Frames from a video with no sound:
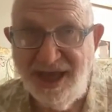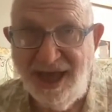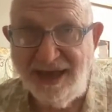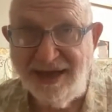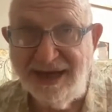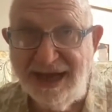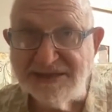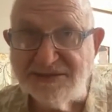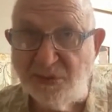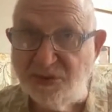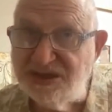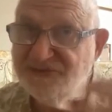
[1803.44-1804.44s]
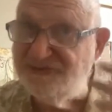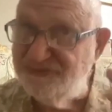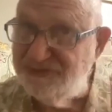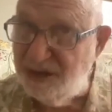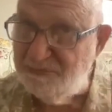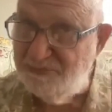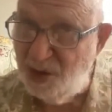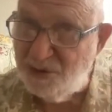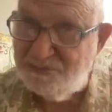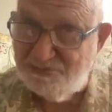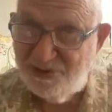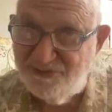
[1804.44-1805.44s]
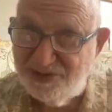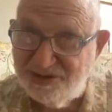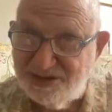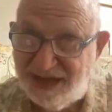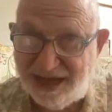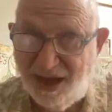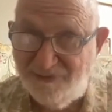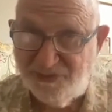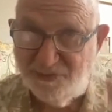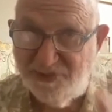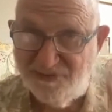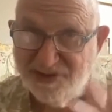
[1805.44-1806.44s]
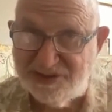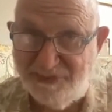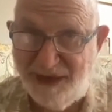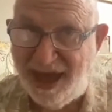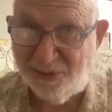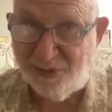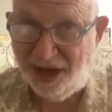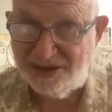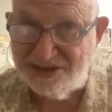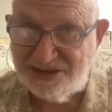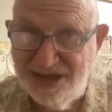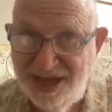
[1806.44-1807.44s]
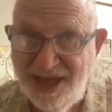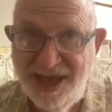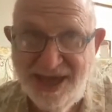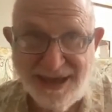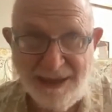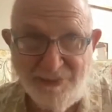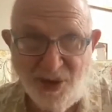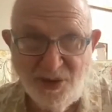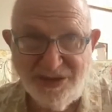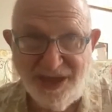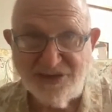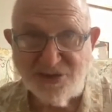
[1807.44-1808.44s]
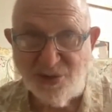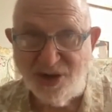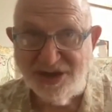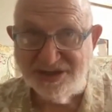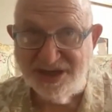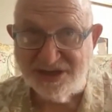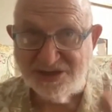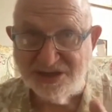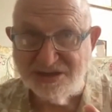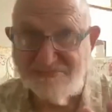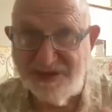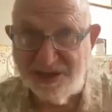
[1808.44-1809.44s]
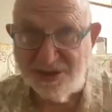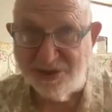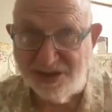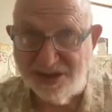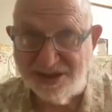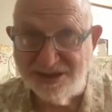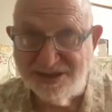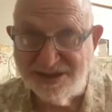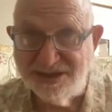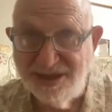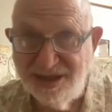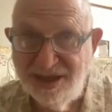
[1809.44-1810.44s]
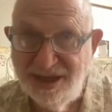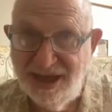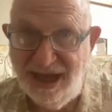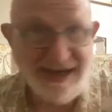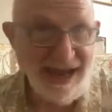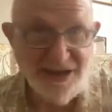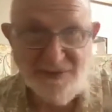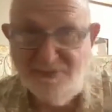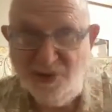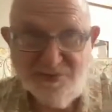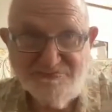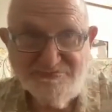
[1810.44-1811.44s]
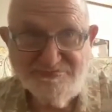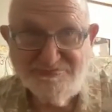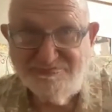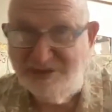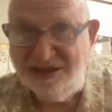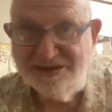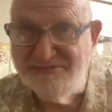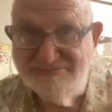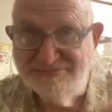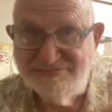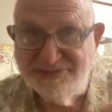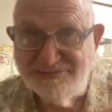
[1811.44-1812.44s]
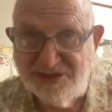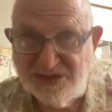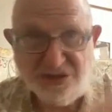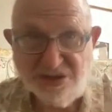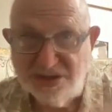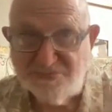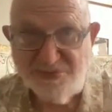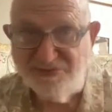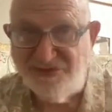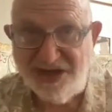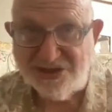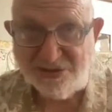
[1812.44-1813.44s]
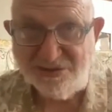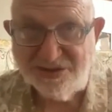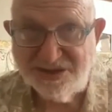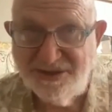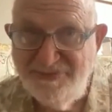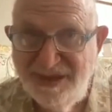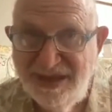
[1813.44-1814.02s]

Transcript: and enhancement, which is, they're both privileged. They come from privileged backgrounds. They both had drug addiction periods, and now they're both big genius professors.